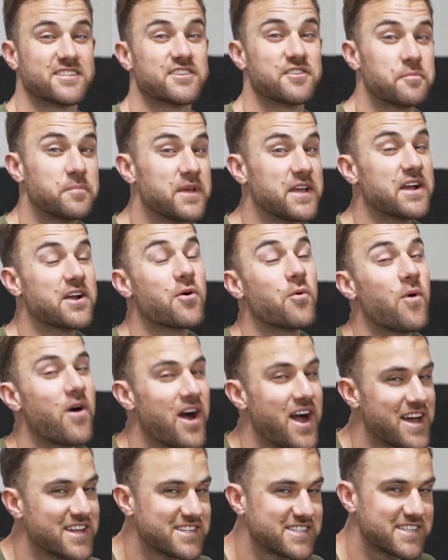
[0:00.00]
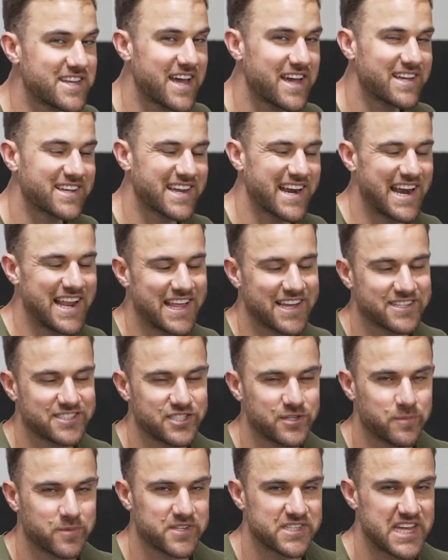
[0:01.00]
is gonna be a quad set, kind of like
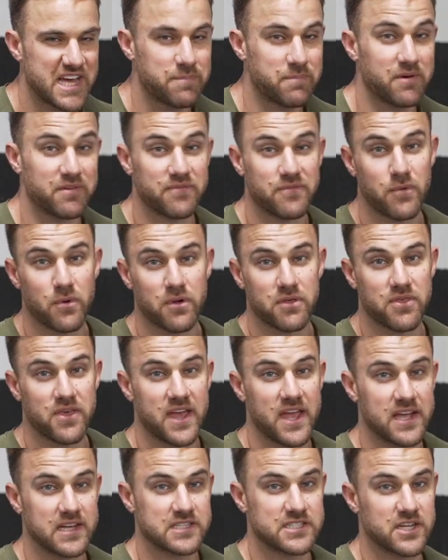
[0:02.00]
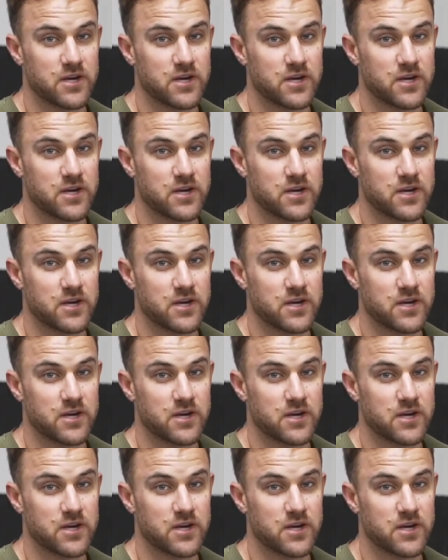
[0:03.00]
a superset, but 4 things.